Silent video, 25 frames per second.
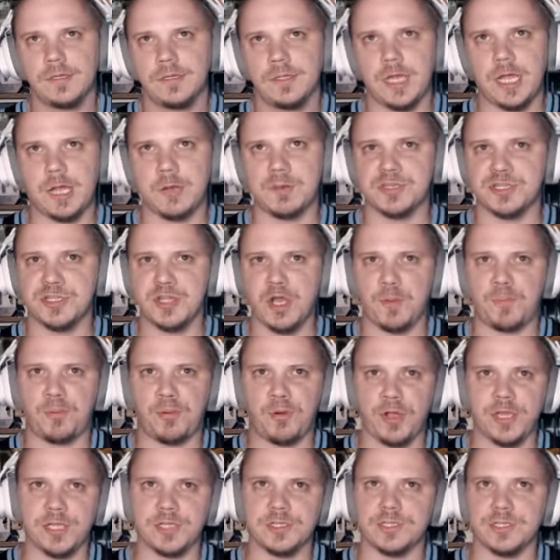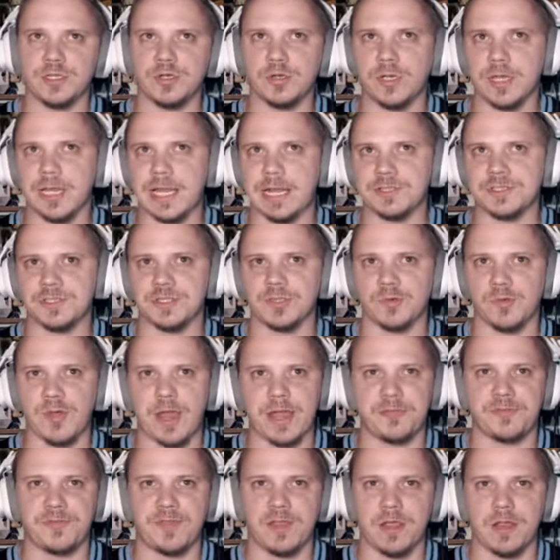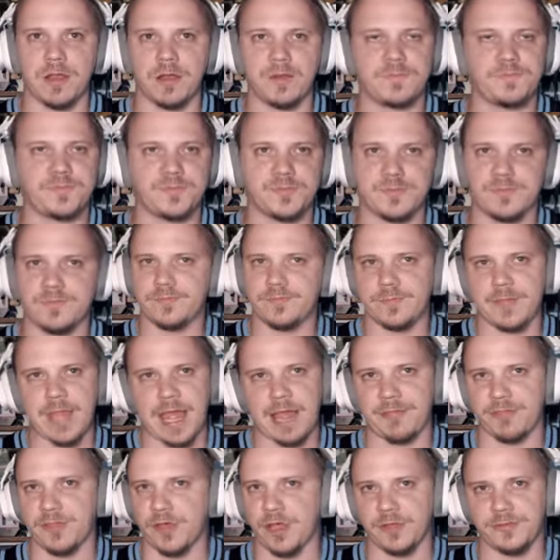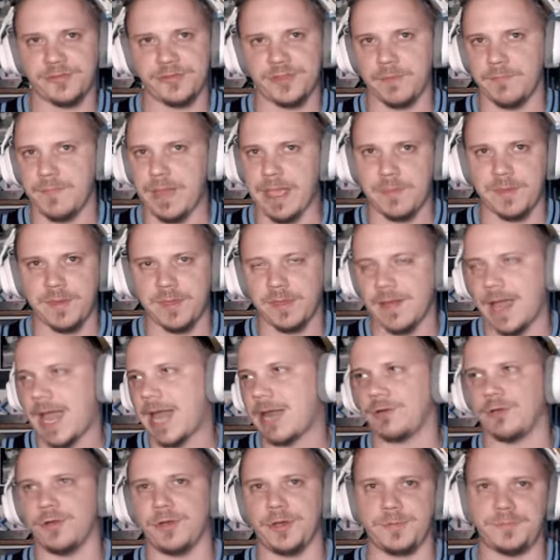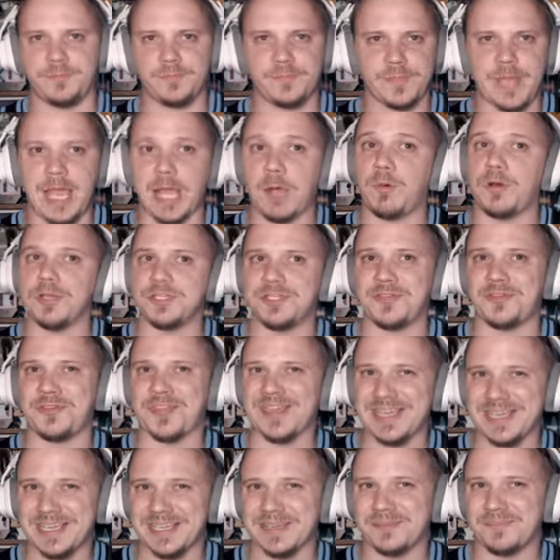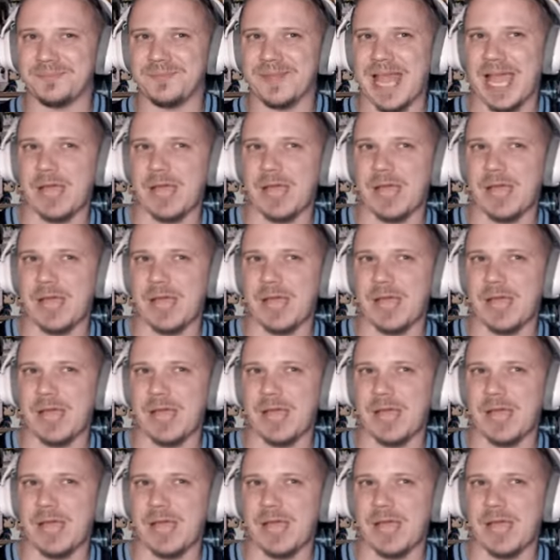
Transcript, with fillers: There was no point in juking out to the right there. I thought that maybe, I don't know. I wasn't thinking.